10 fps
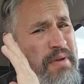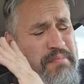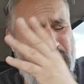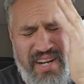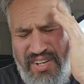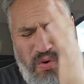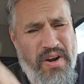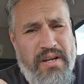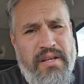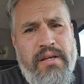I'm trying to ignore
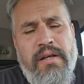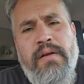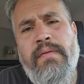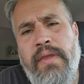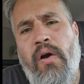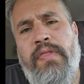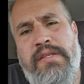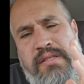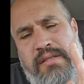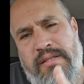it. No,
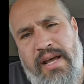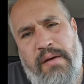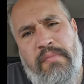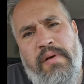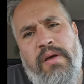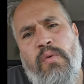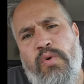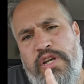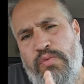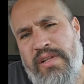this is a time where
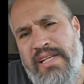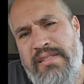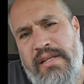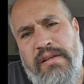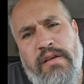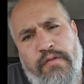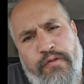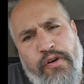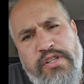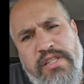you release it.
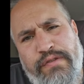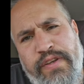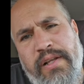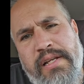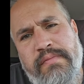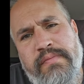First, you feel it.